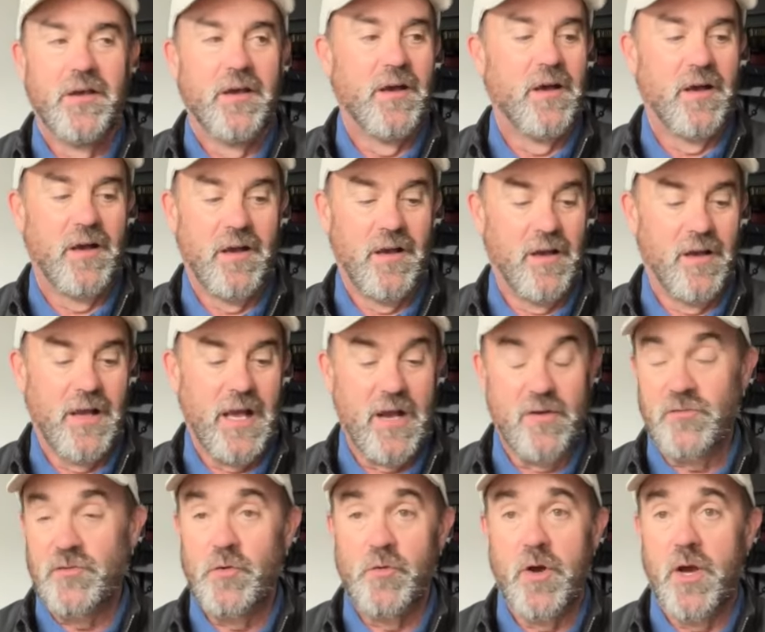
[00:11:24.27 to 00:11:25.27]
uh,
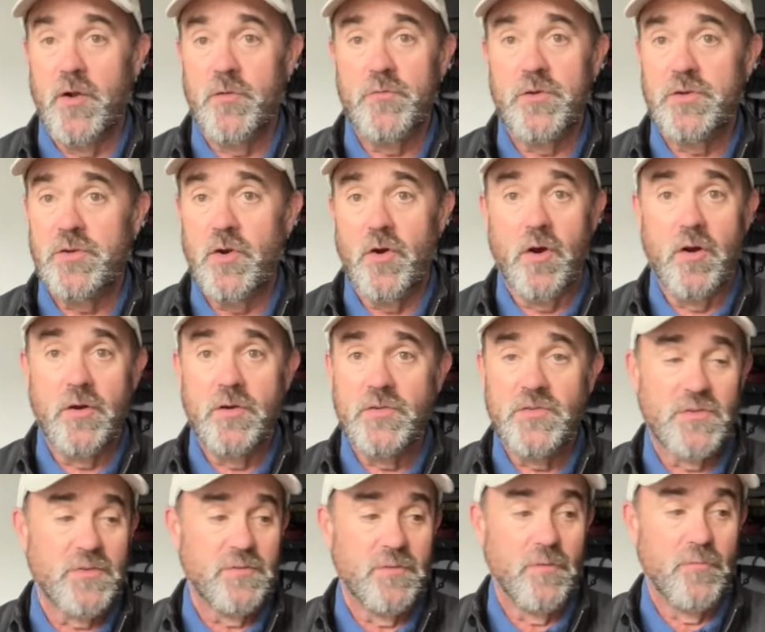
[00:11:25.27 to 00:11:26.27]
out to one hundred yards